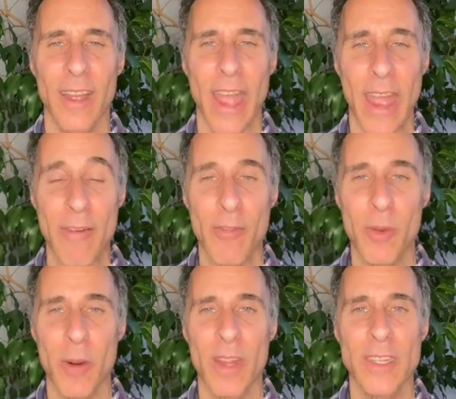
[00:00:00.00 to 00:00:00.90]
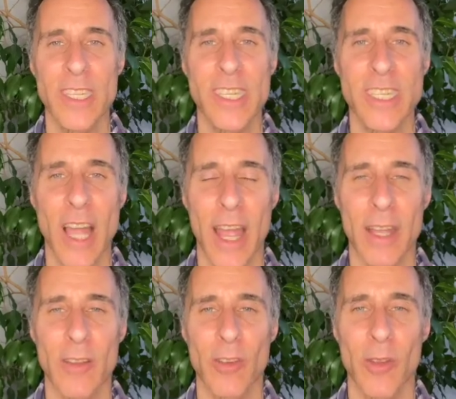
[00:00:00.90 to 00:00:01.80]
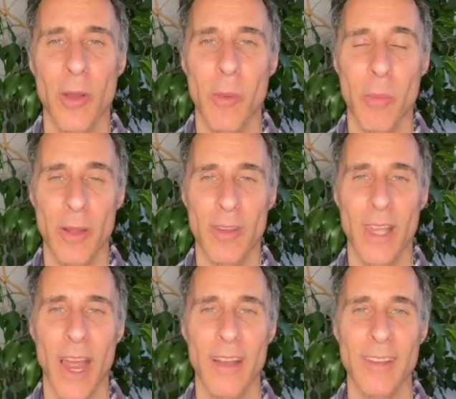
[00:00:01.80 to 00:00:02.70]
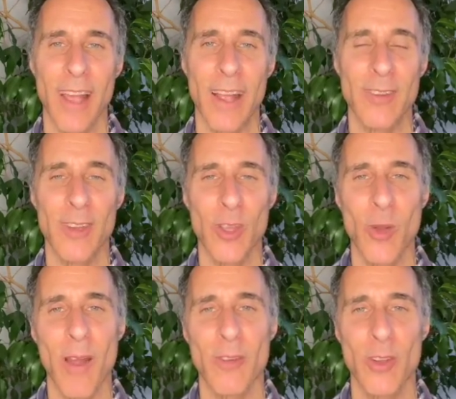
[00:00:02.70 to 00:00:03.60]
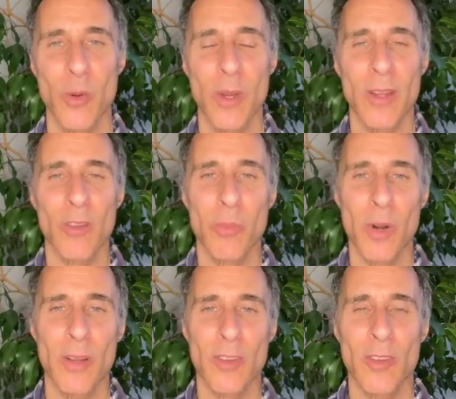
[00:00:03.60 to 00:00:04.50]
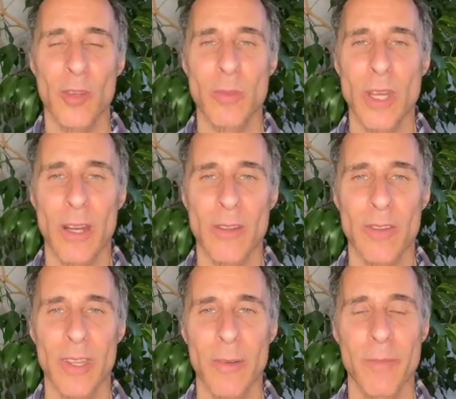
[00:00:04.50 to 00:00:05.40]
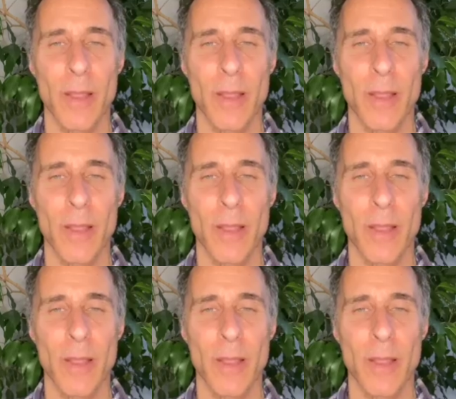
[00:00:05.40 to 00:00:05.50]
Everybody, this is science, but it's the kind of science that you have to do and experience it subjectively.